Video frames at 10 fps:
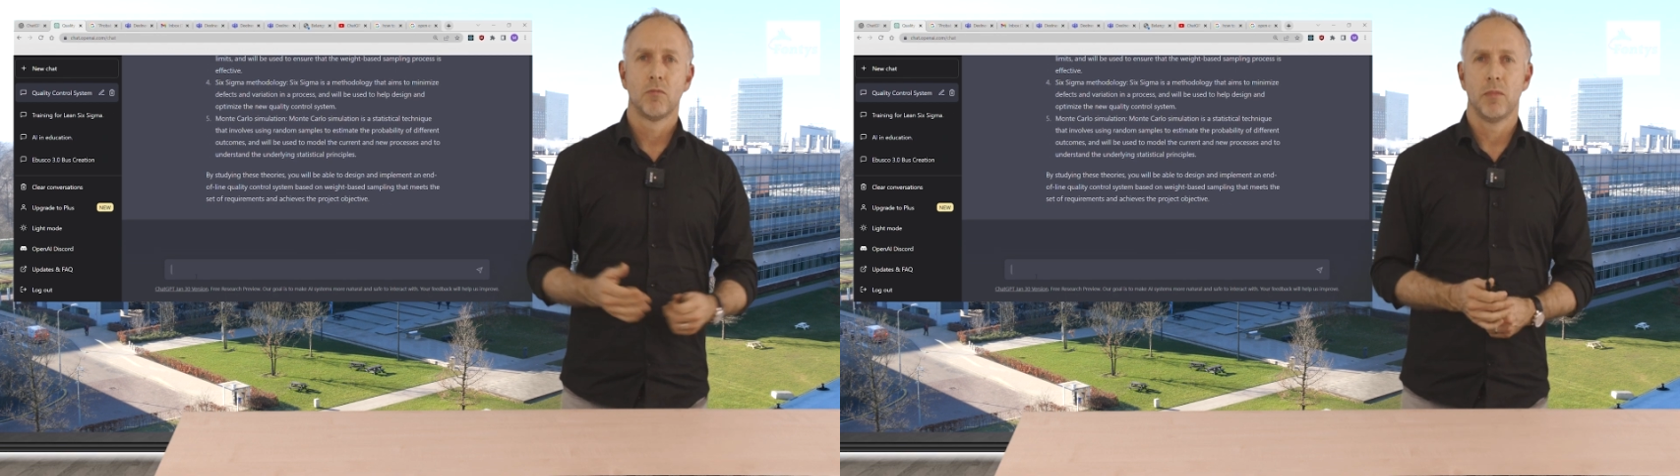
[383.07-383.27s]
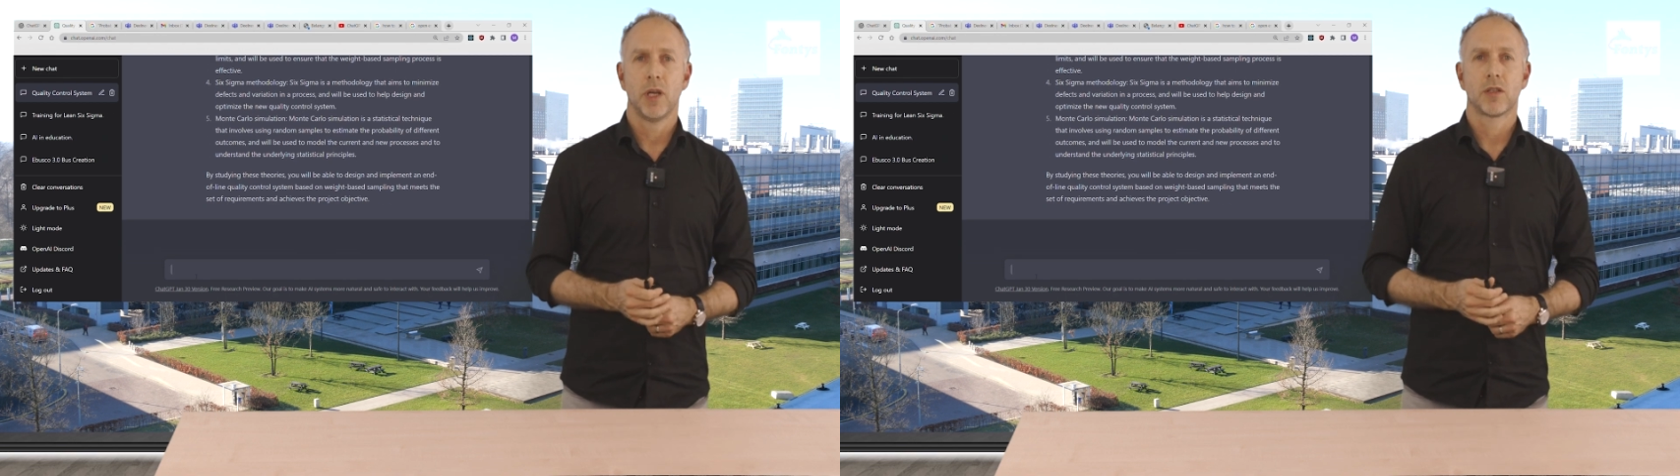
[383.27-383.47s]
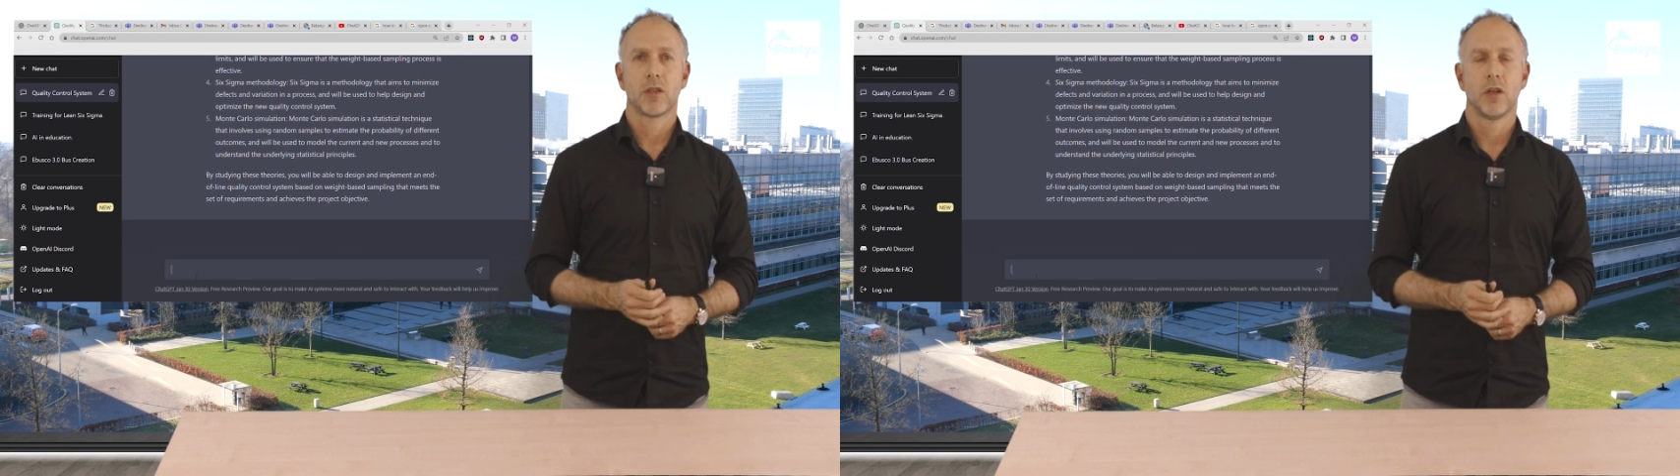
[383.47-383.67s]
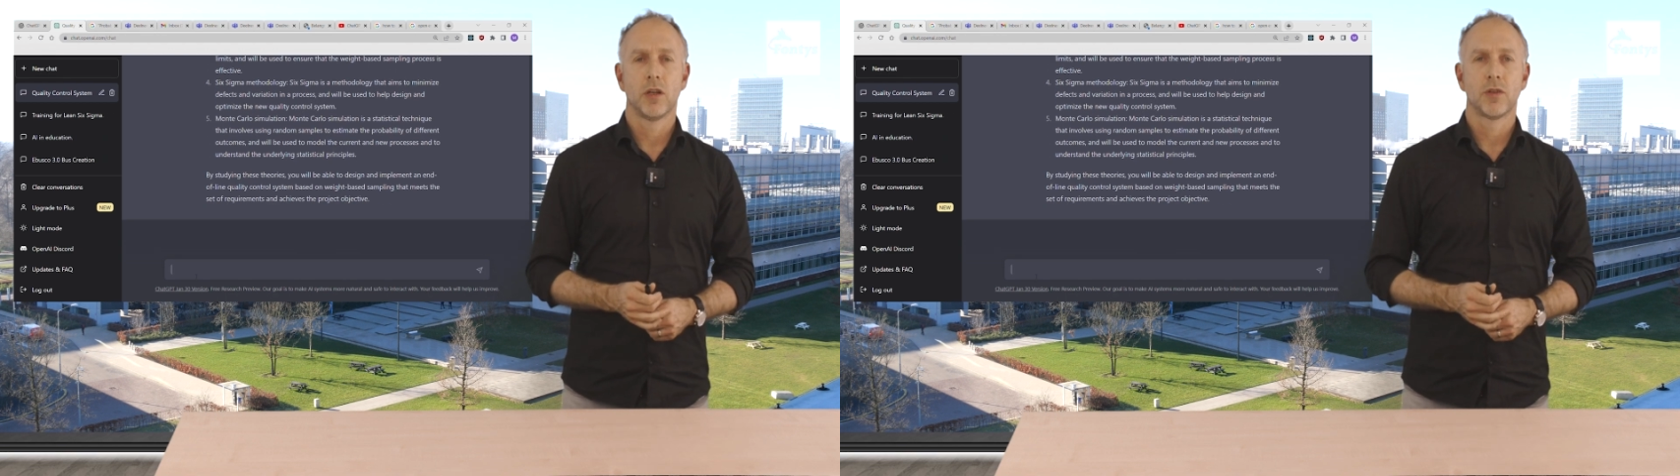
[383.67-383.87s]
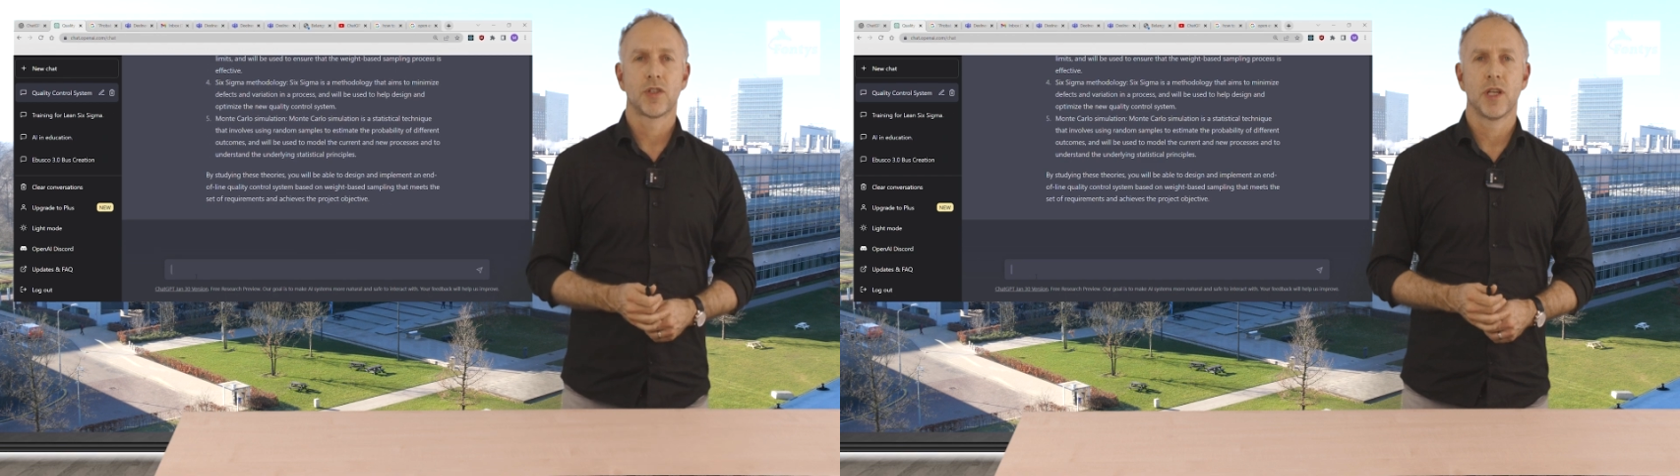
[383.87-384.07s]
Makes a lot
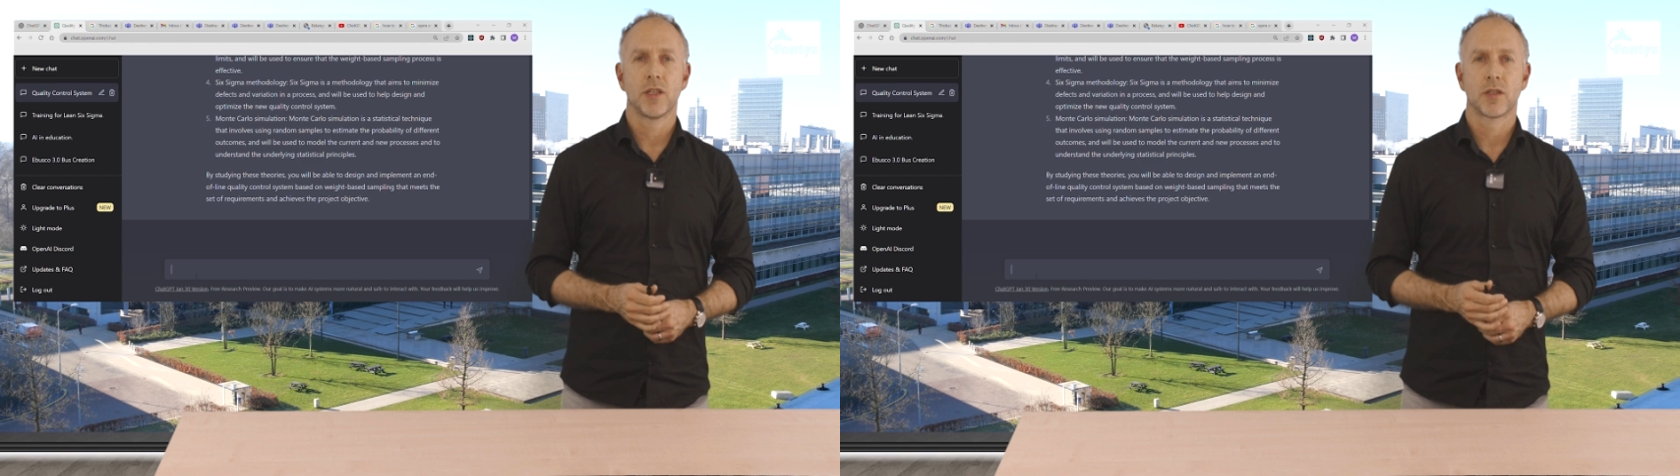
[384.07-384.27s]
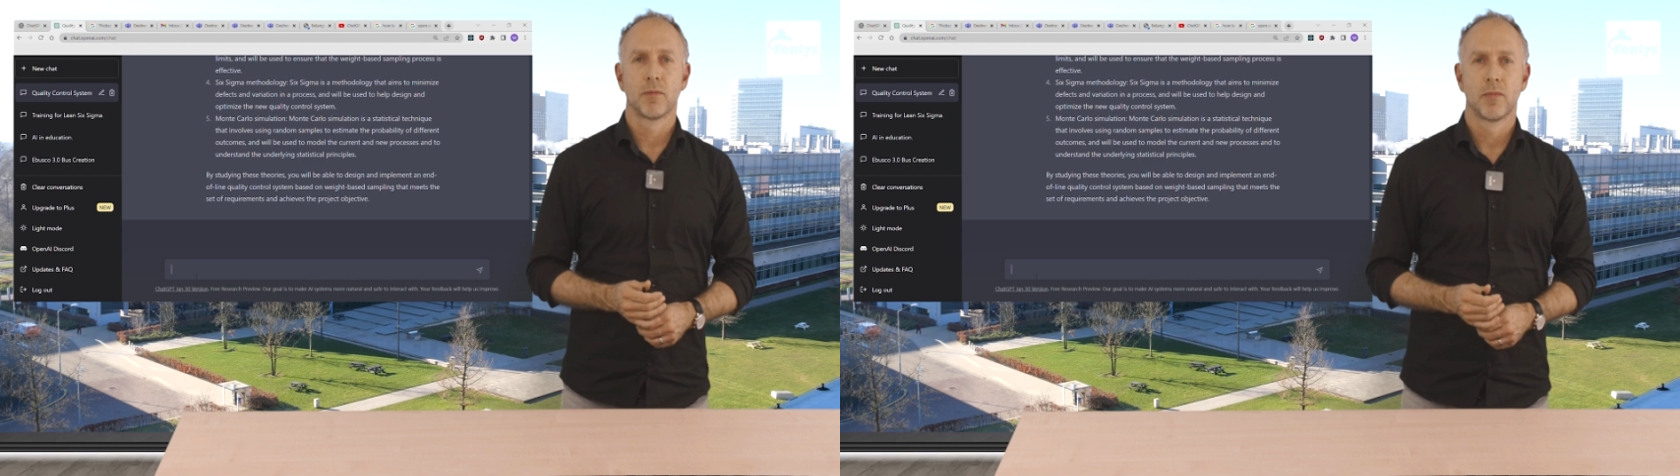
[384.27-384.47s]
of sense.